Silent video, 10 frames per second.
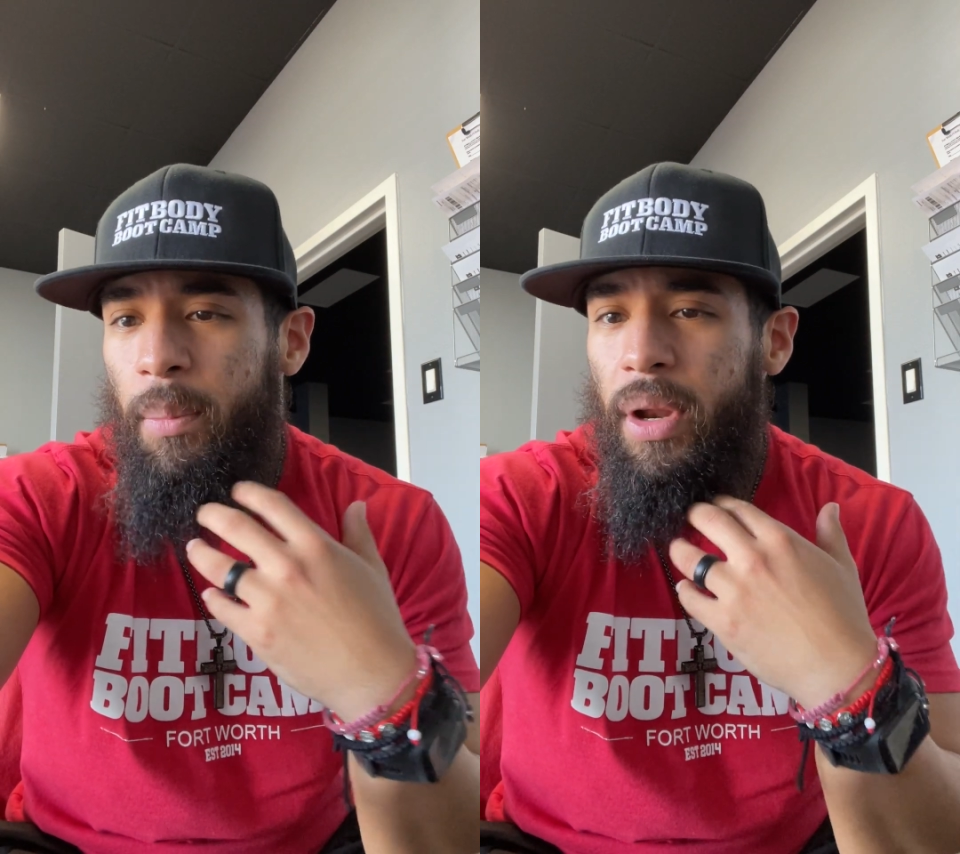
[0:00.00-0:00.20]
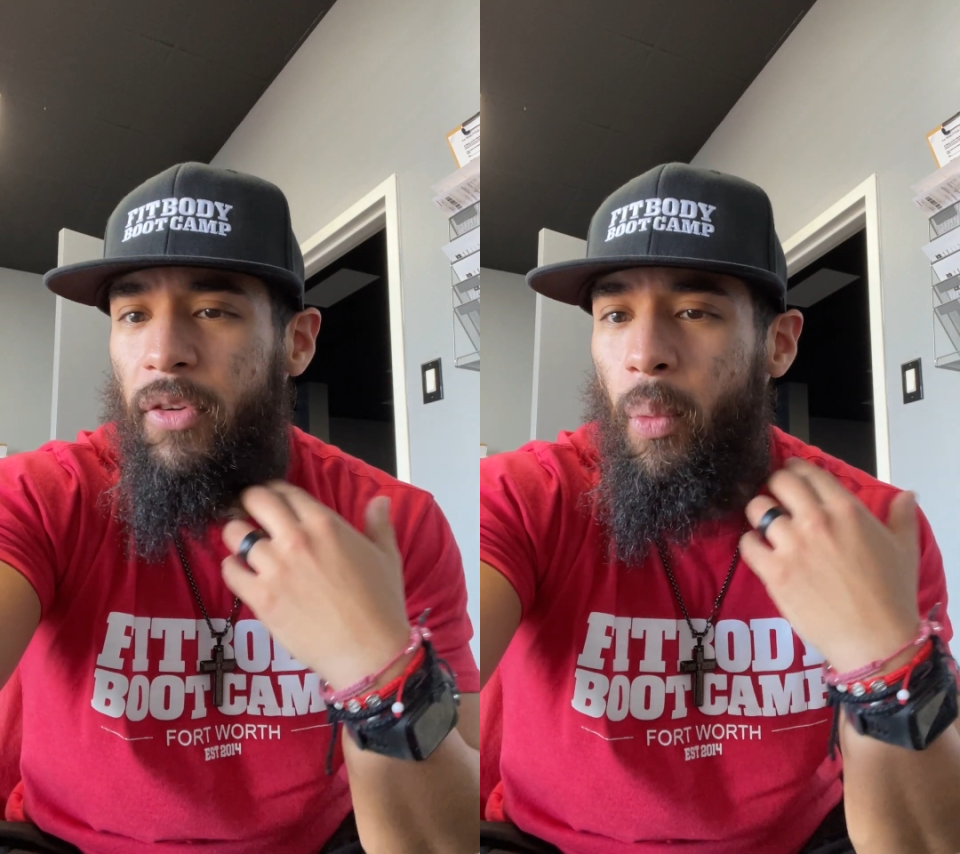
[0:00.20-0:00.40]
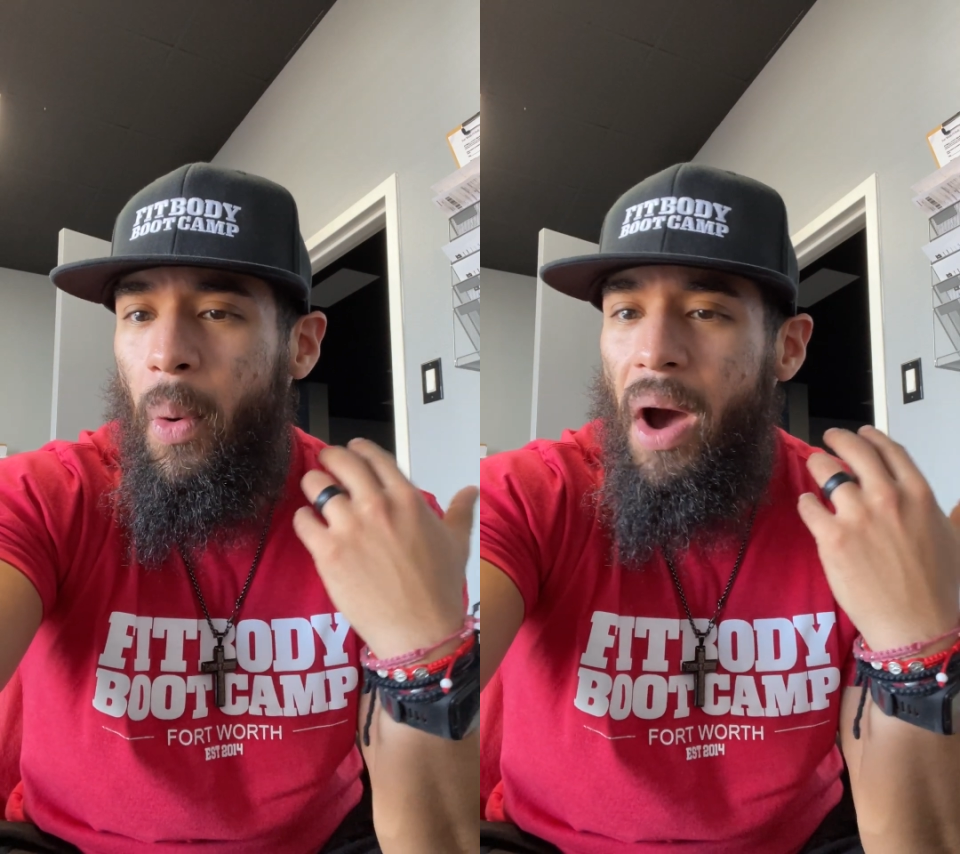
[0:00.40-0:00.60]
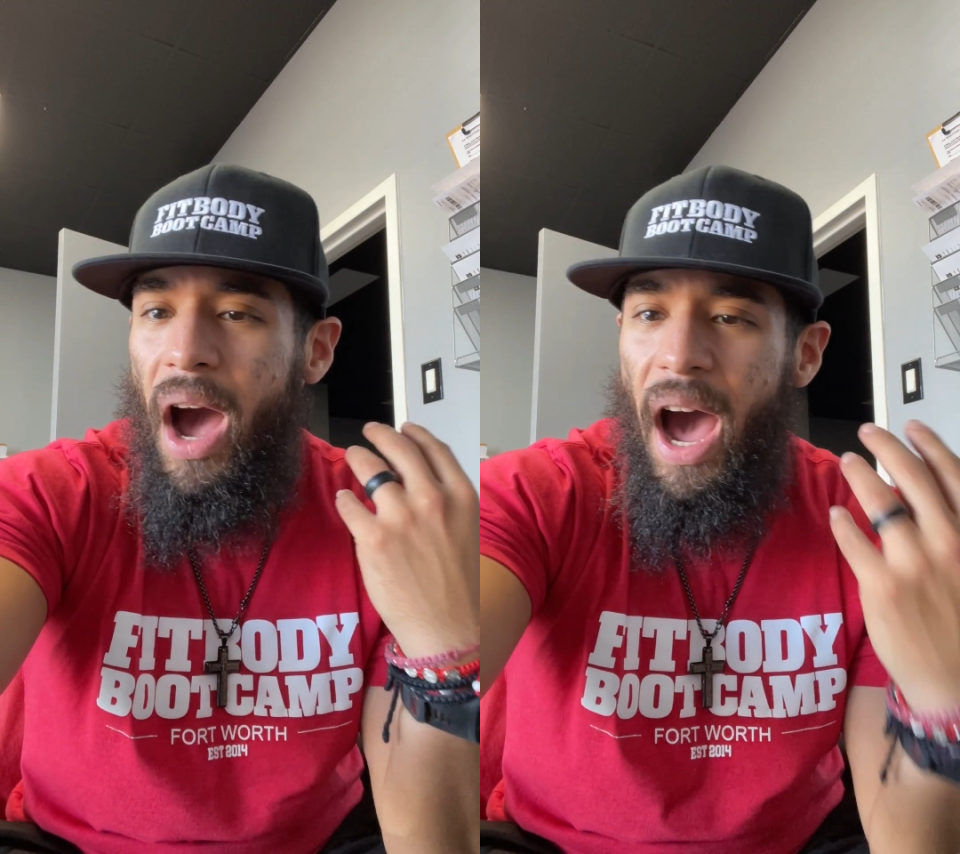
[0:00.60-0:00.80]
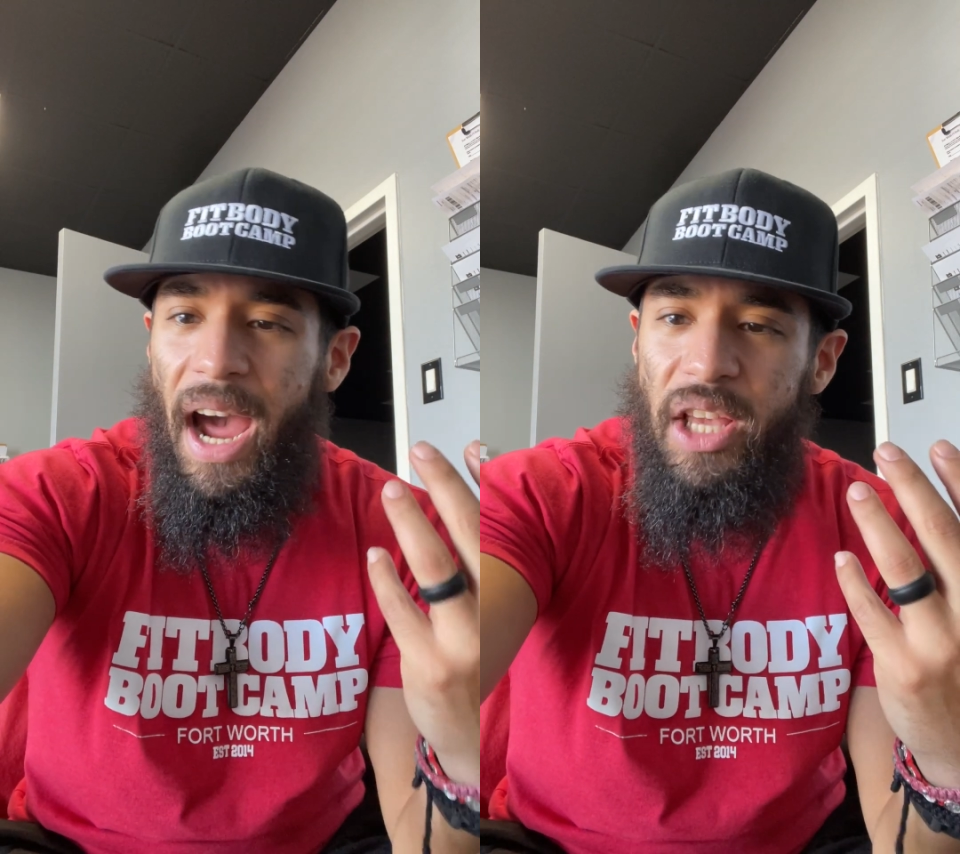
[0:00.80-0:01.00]
but if you're well
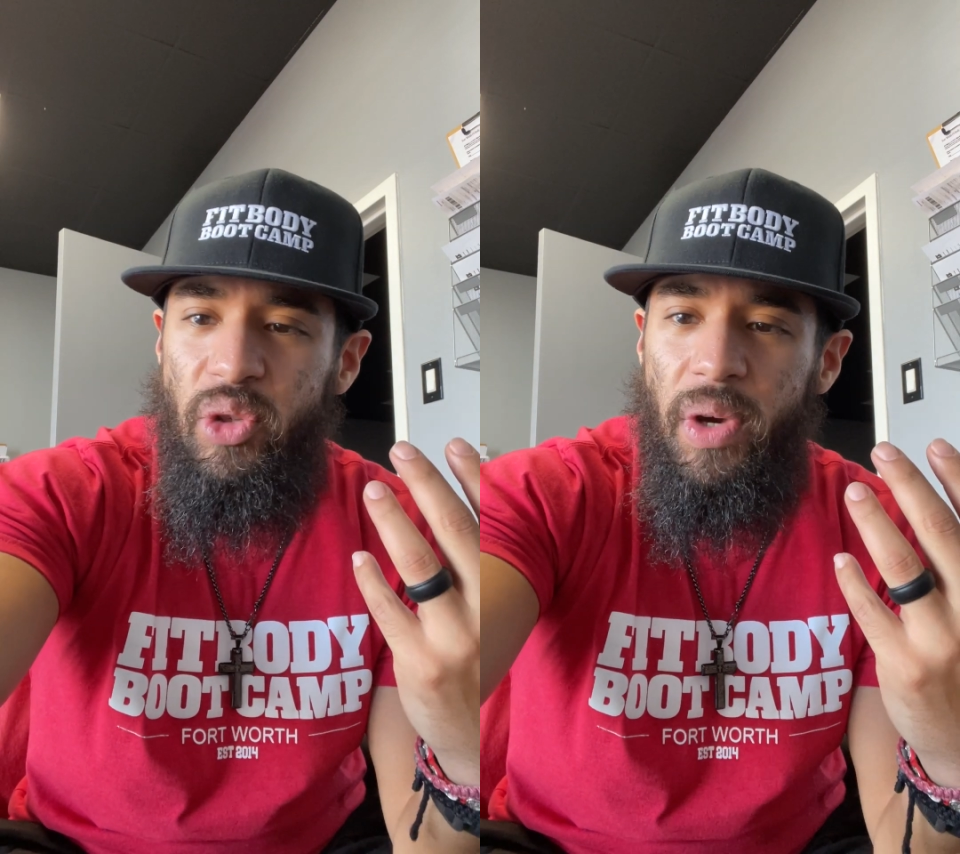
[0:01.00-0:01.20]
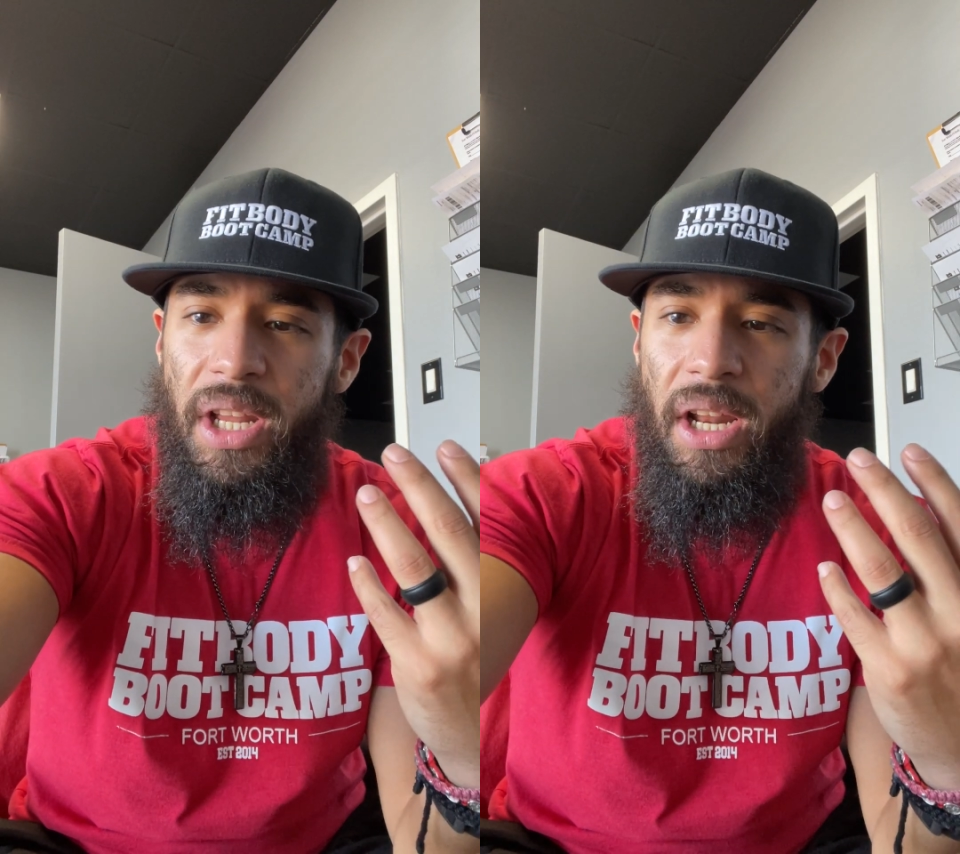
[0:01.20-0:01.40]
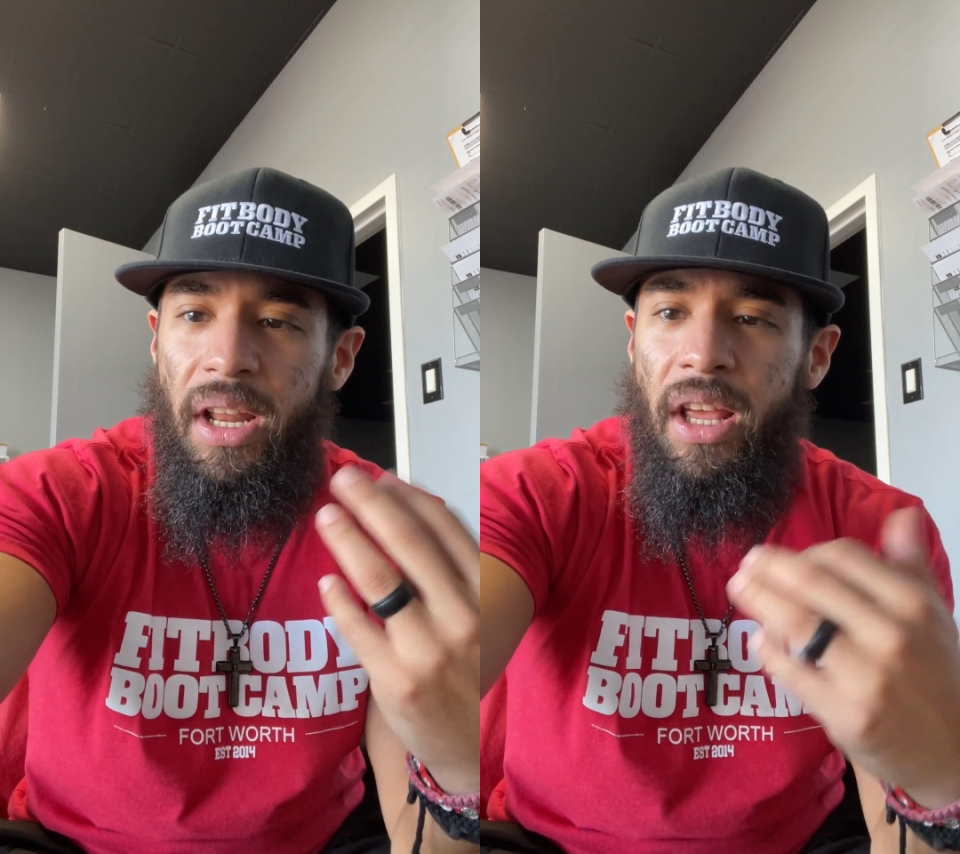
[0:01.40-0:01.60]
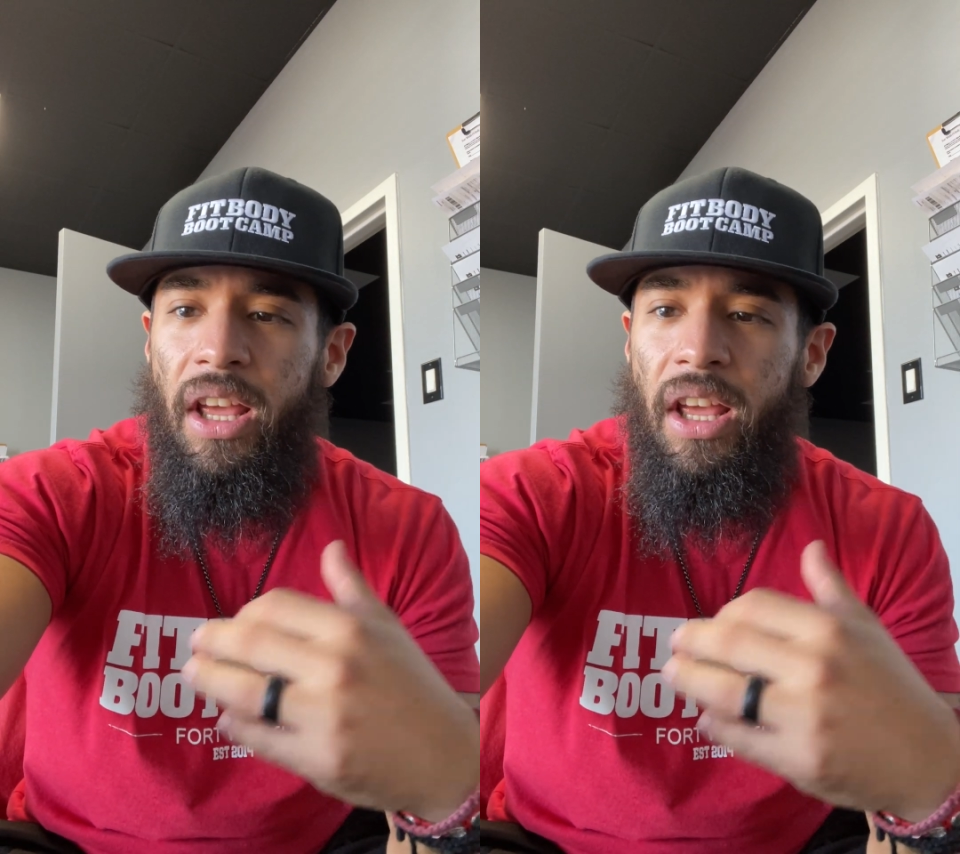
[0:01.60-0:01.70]
hydrated,